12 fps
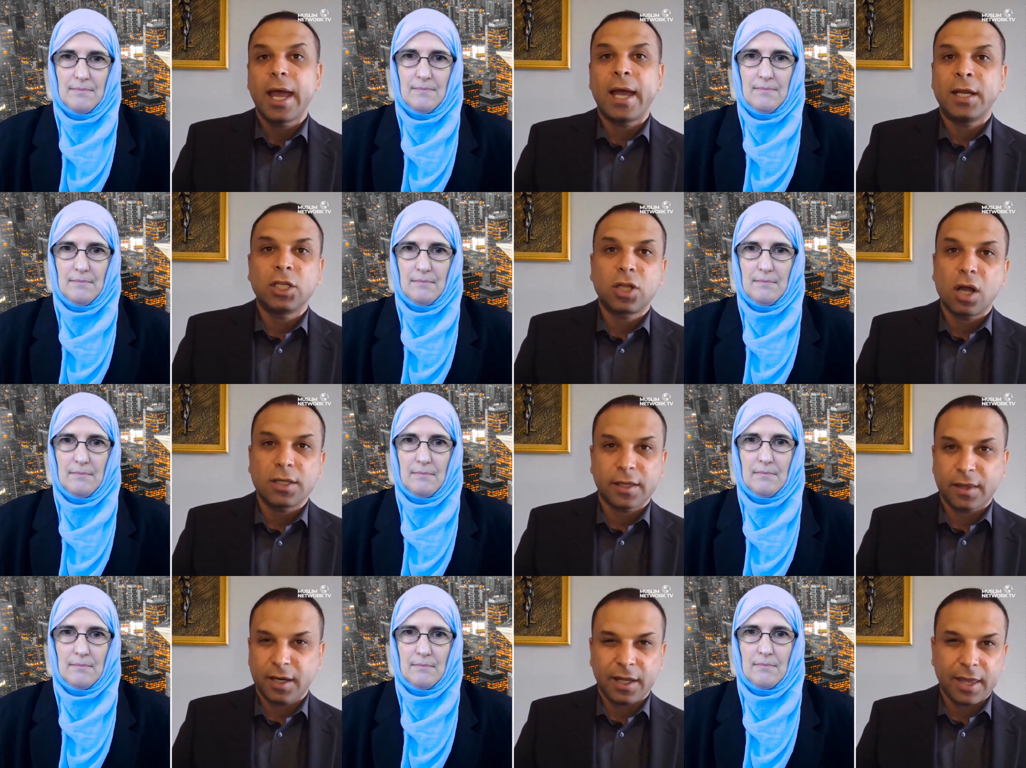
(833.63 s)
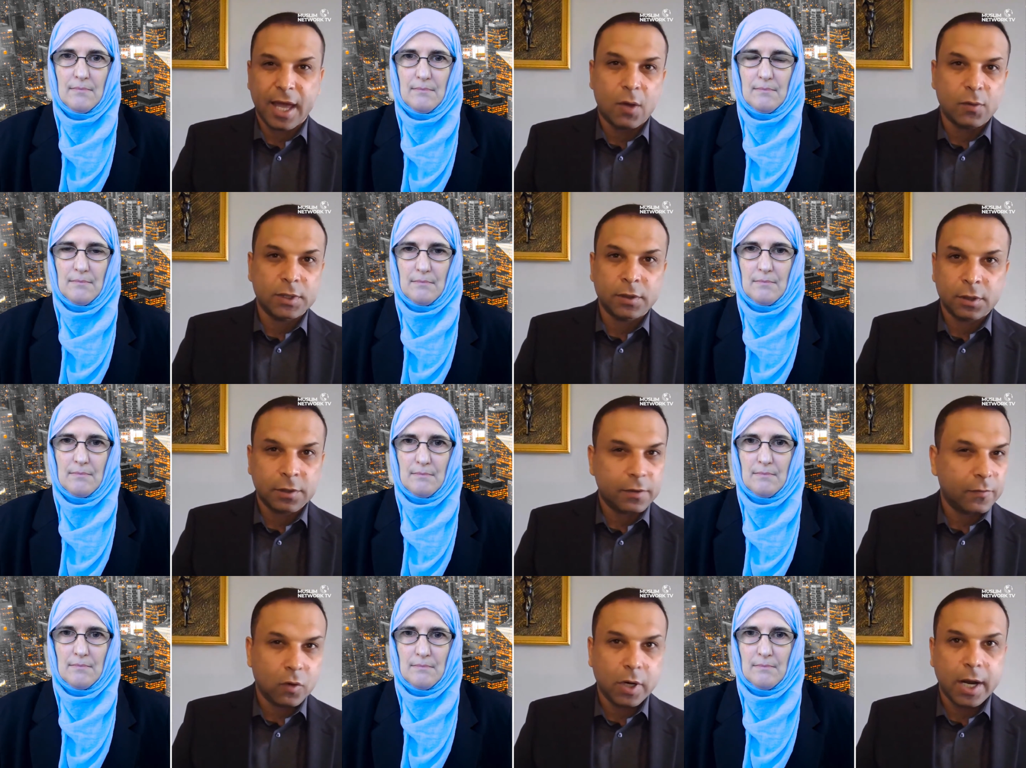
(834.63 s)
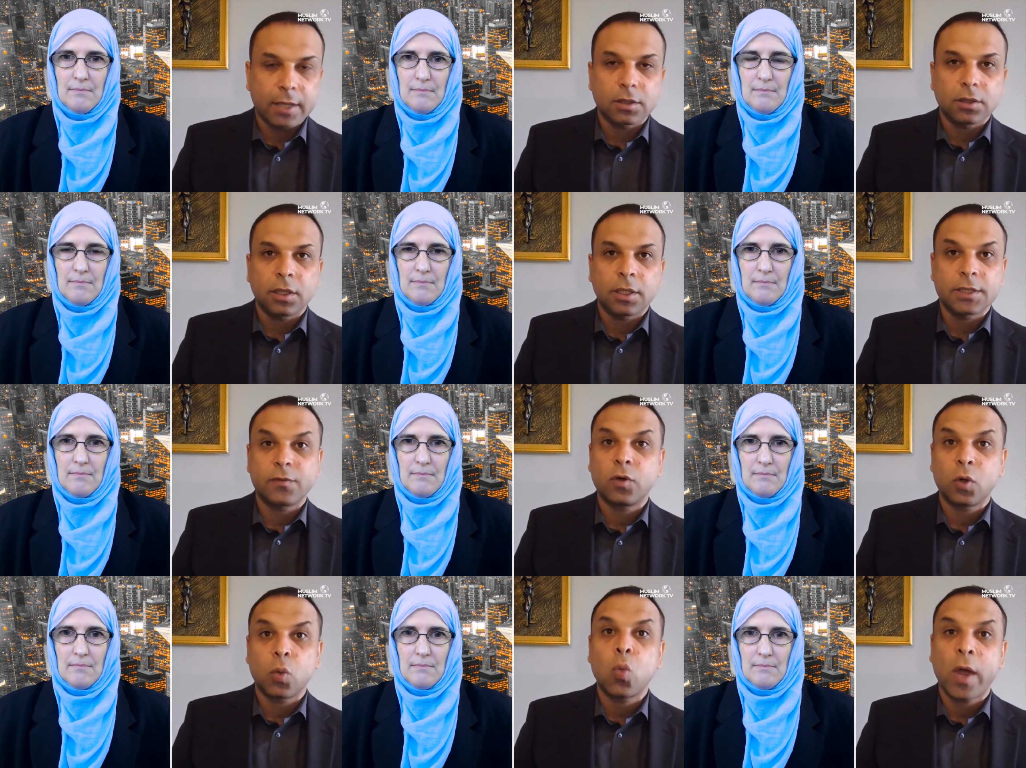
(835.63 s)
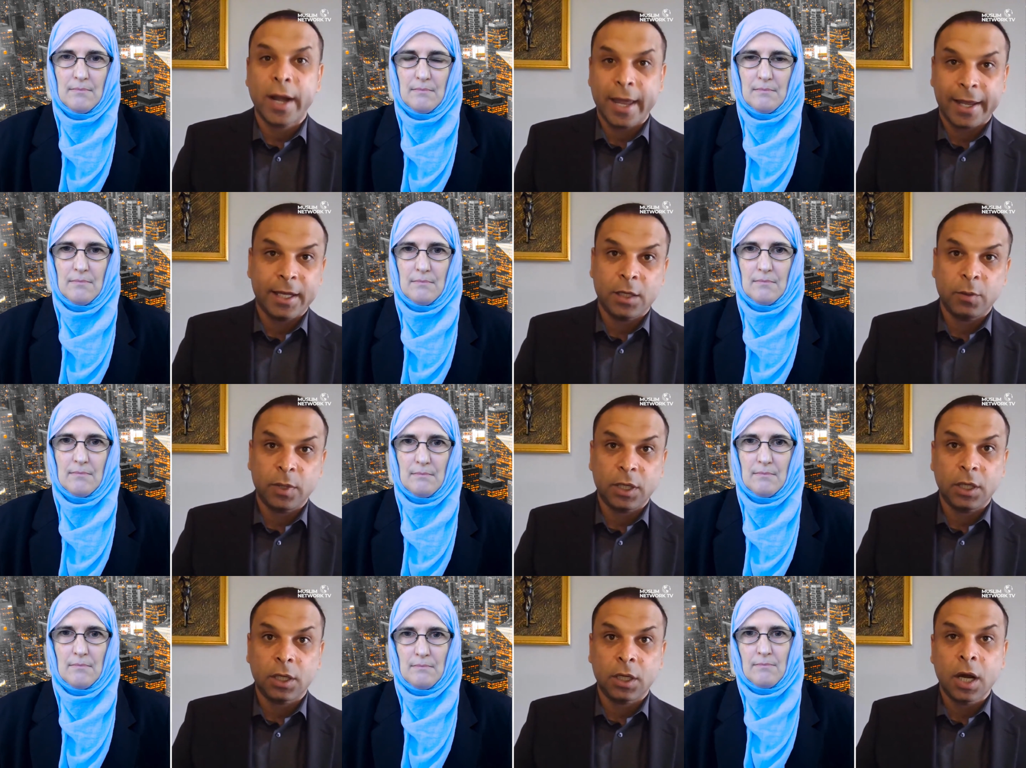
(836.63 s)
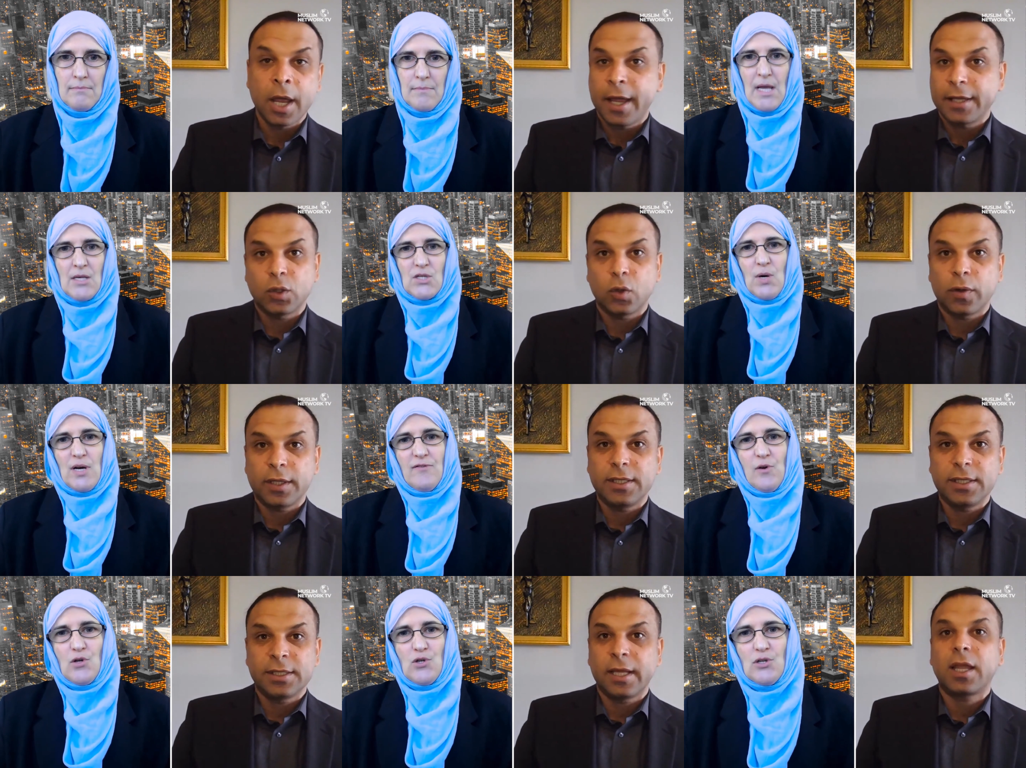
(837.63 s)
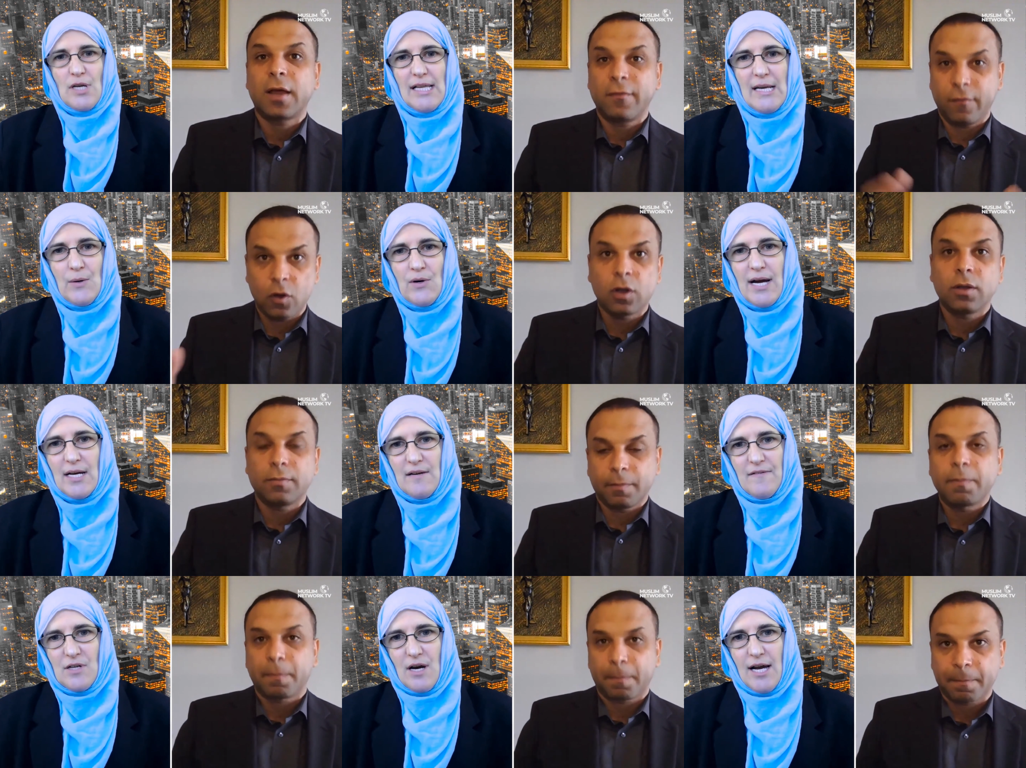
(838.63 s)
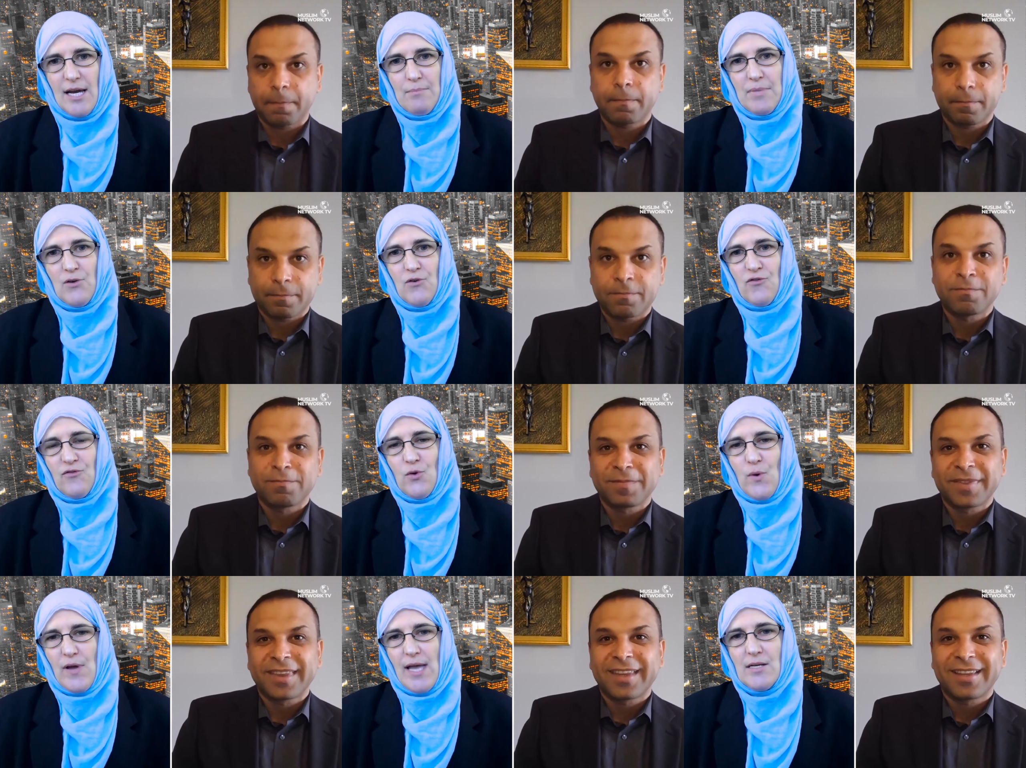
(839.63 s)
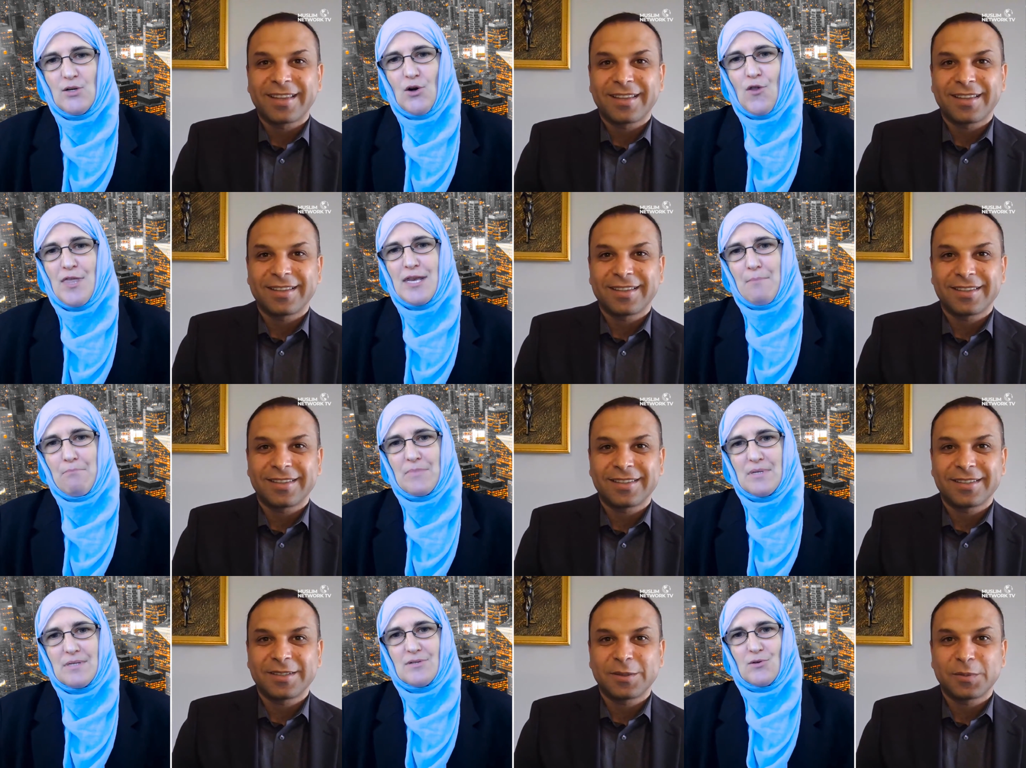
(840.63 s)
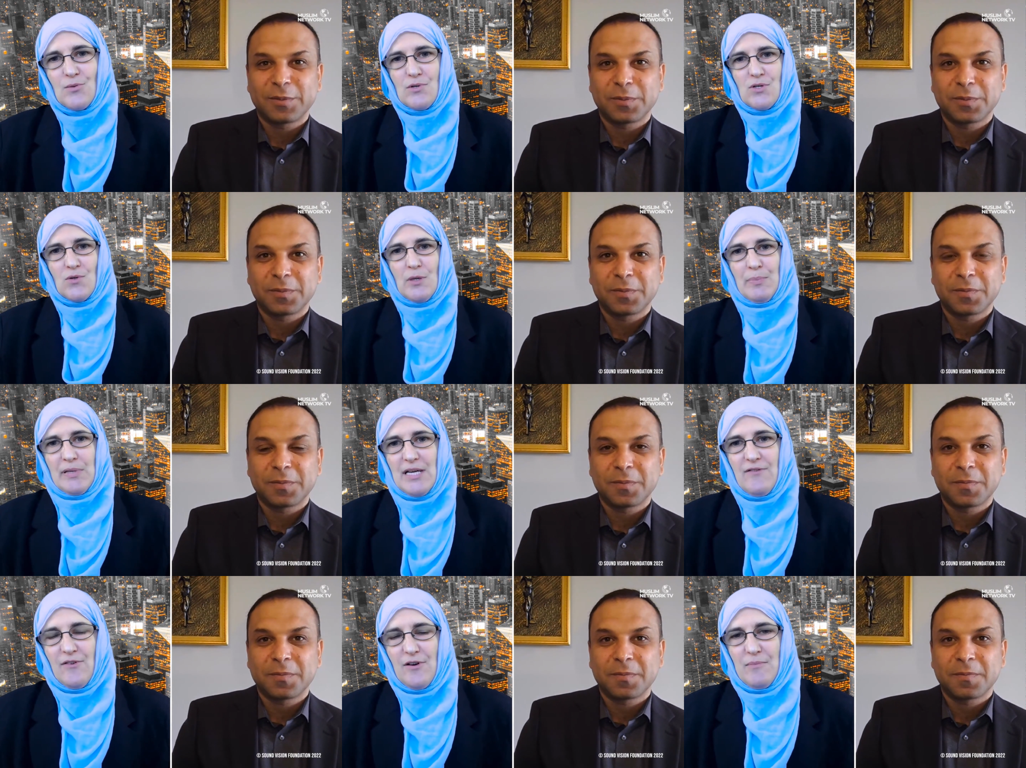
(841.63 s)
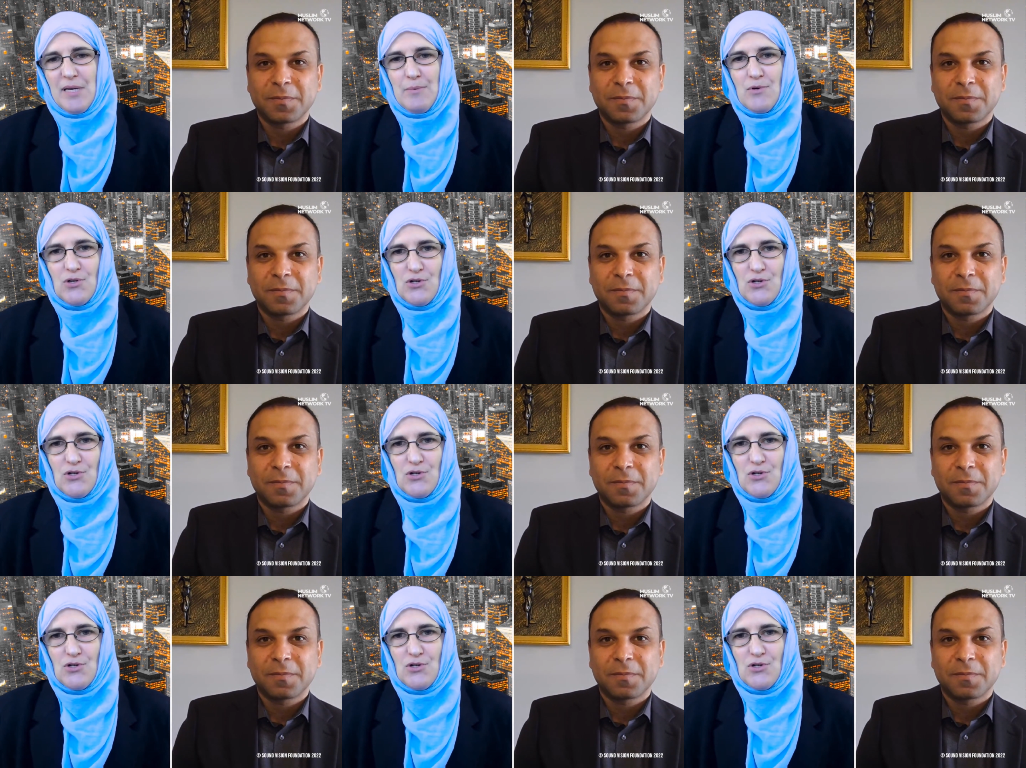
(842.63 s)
Speaker 1: and it costs $3400 for one academic year so well, this is like we are out
Speaker 2: of time but you you ended on the numbers so we'll do a plea for people to